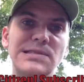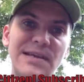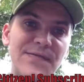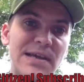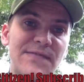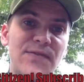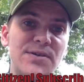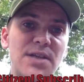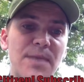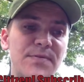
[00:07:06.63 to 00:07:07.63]
And if you
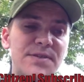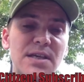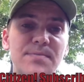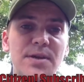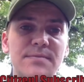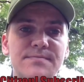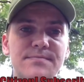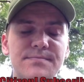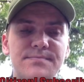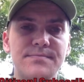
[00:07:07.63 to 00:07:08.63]
first time you see me,
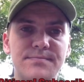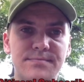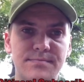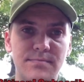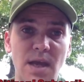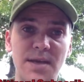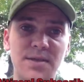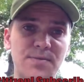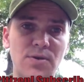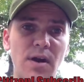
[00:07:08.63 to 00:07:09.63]
hey,
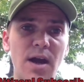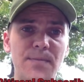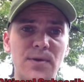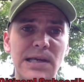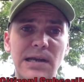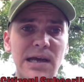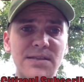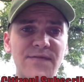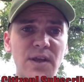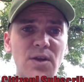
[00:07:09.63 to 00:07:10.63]
subscribe. You'll get lots
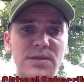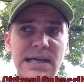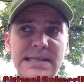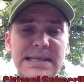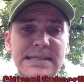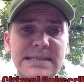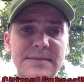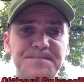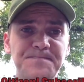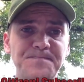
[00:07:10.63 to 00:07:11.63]
of videos like this.